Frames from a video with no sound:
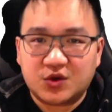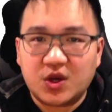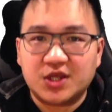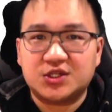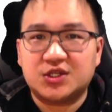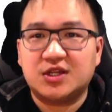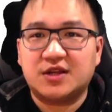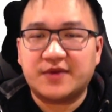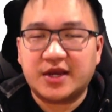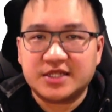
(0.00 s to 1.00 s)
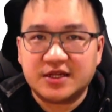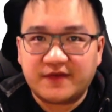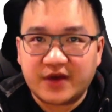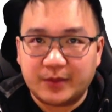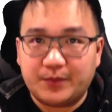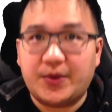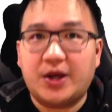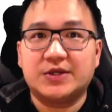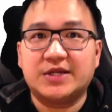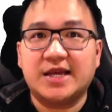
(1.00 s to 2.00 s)
question and identifying
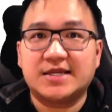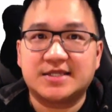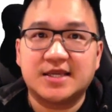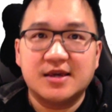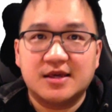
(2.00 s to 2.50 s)
bottlenecks.